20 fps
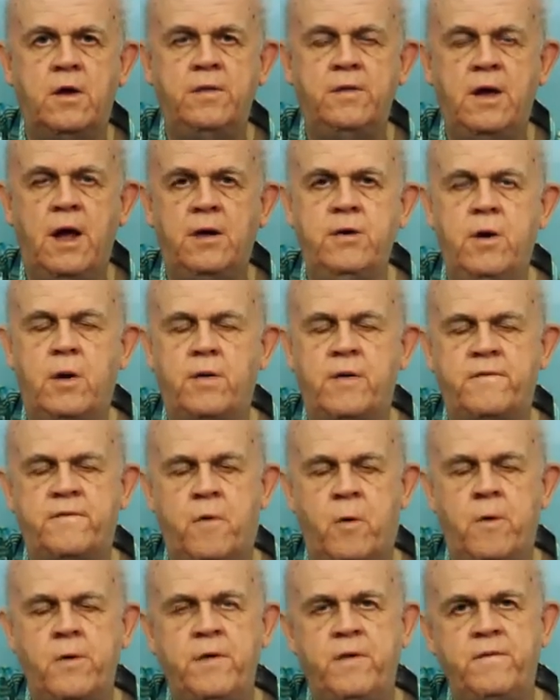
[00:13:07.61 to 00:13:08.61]
Now you're on the
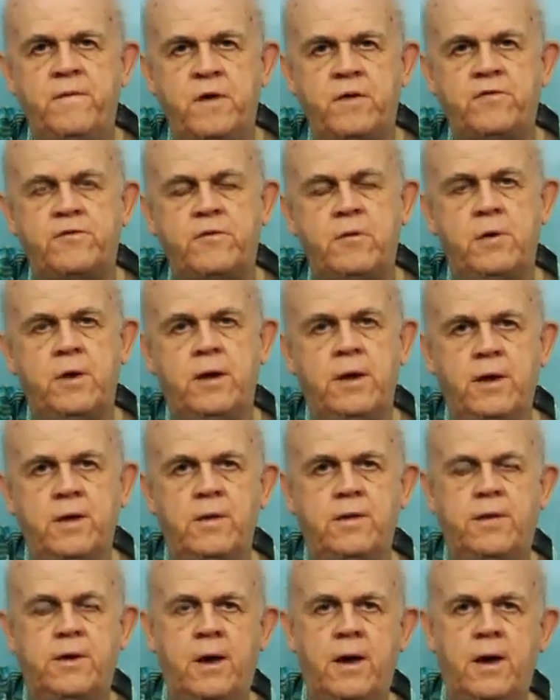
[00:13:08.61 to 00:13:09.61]
4th and 5th string,
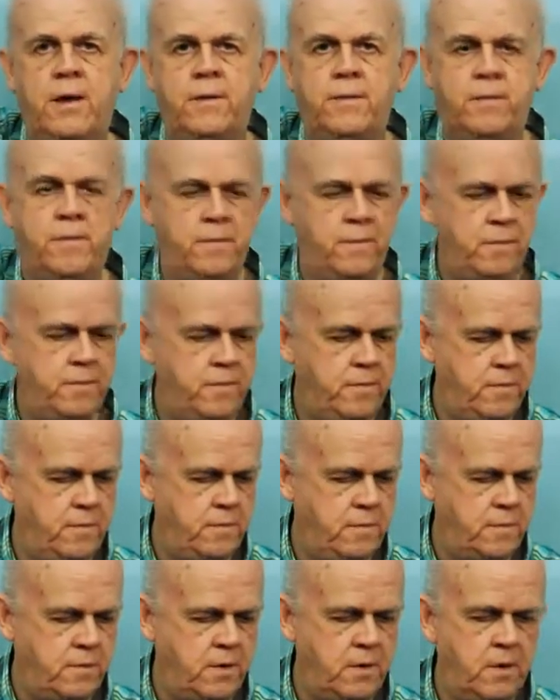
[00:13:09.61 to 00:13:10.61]
okay?
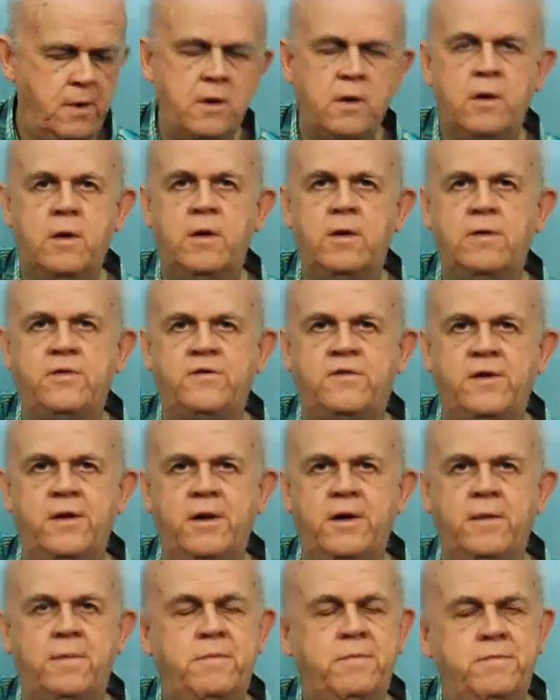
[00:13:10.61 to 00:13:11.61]

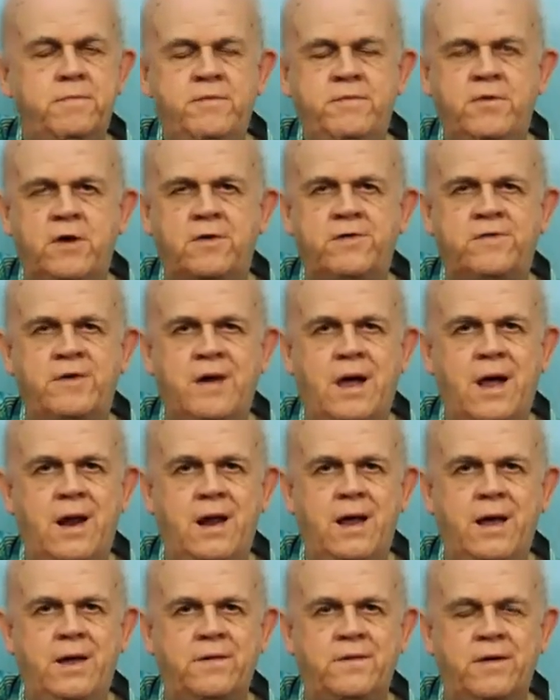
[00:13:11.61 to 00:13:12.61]
C, just that
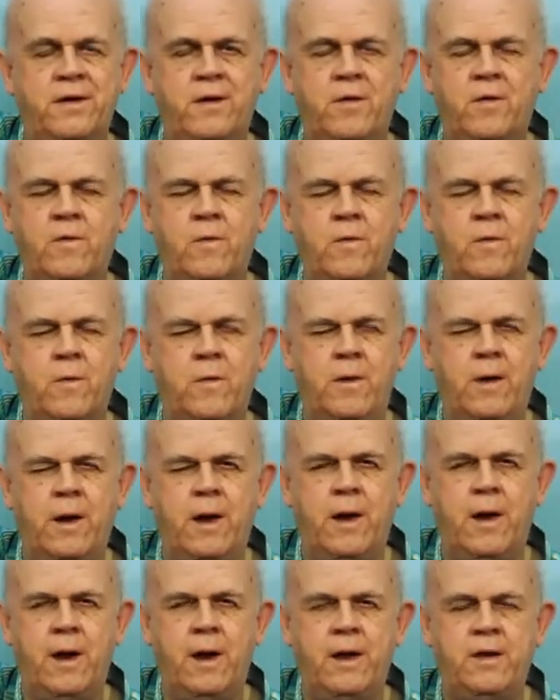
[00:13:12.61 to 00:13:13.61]
easy.
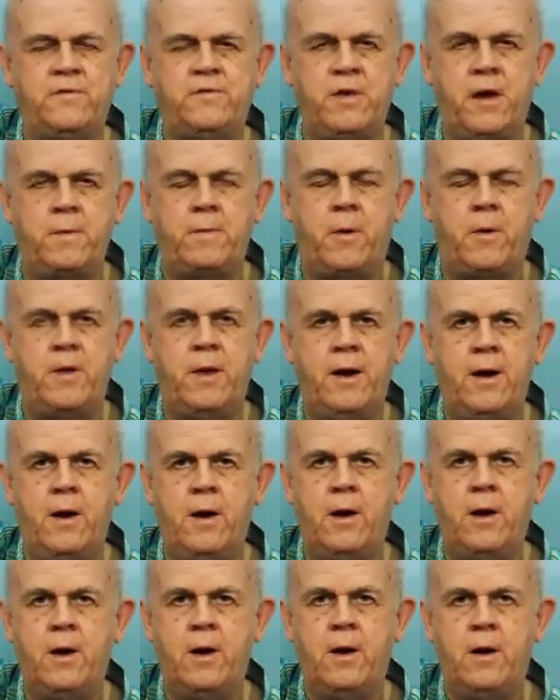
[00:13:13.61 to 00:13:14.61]
Really simple
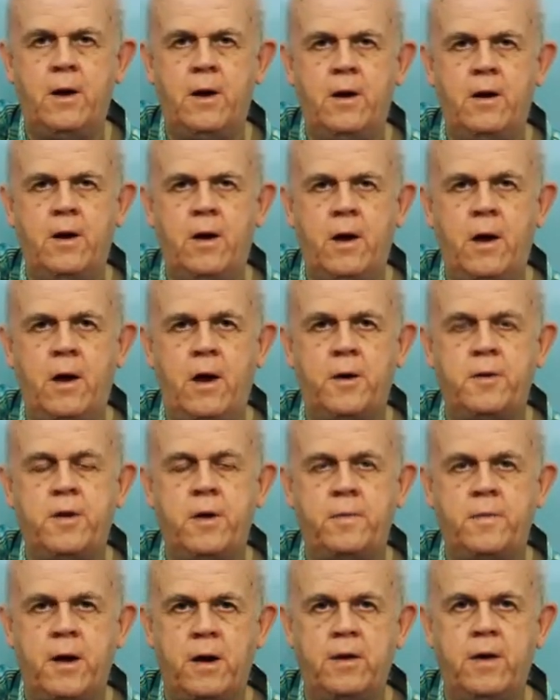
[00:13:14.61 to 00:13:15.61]
there
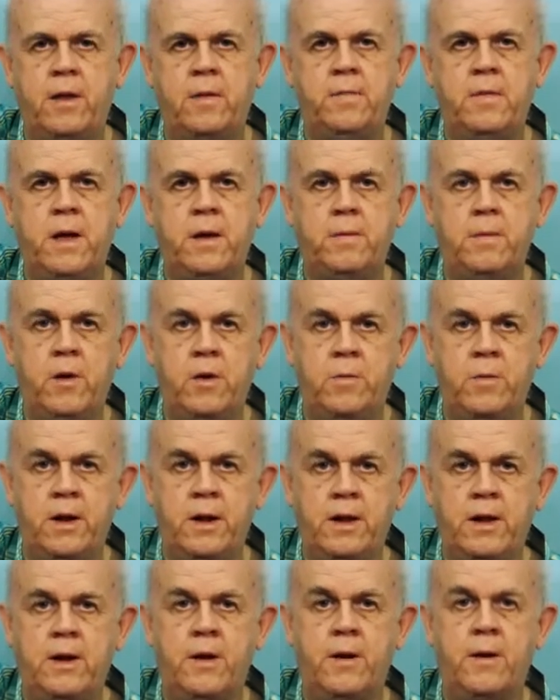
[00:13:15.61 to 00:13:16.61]
compared to the big
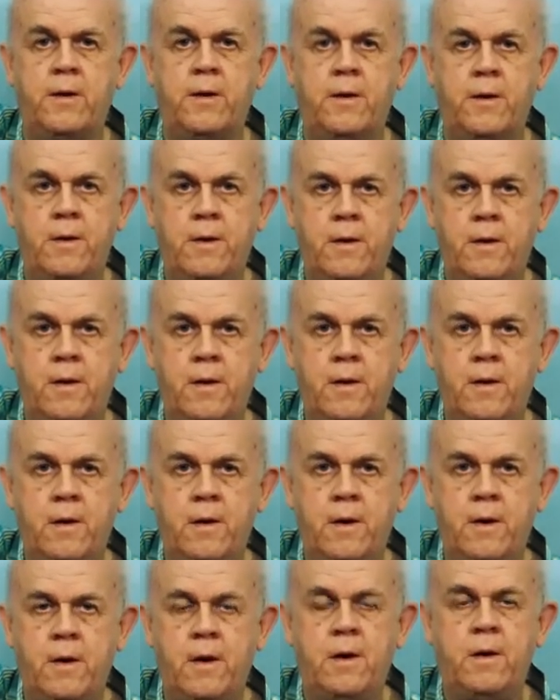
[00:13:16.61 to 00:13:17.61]
movement here.
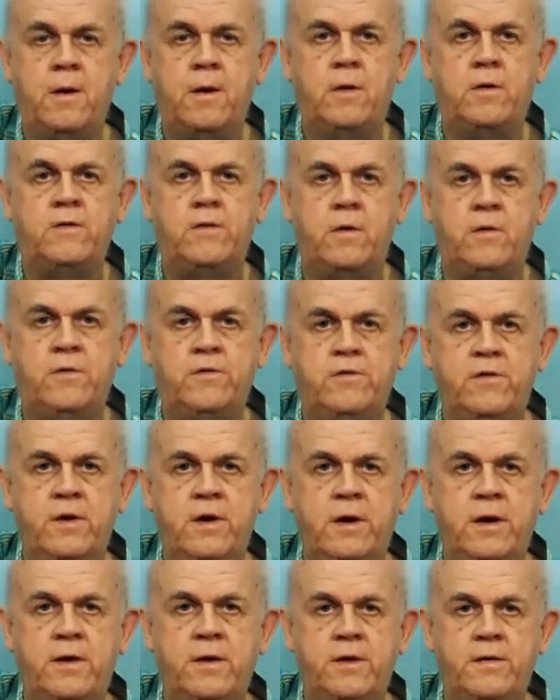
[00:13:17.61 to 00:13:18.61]
So
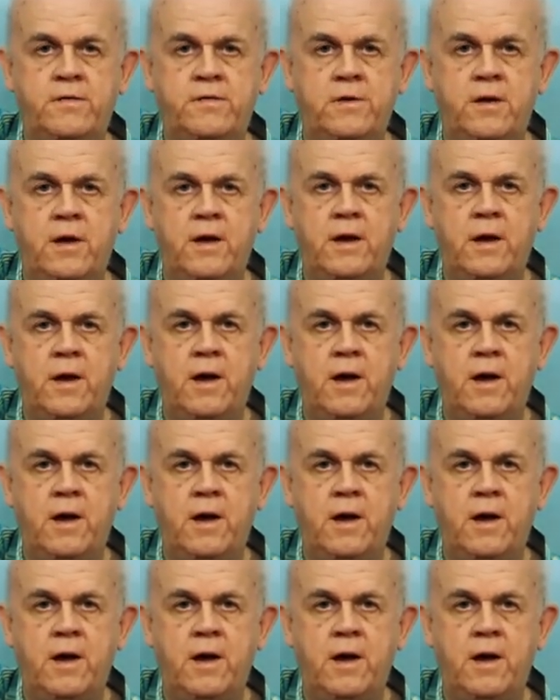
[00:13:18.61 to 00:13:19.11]
G to C.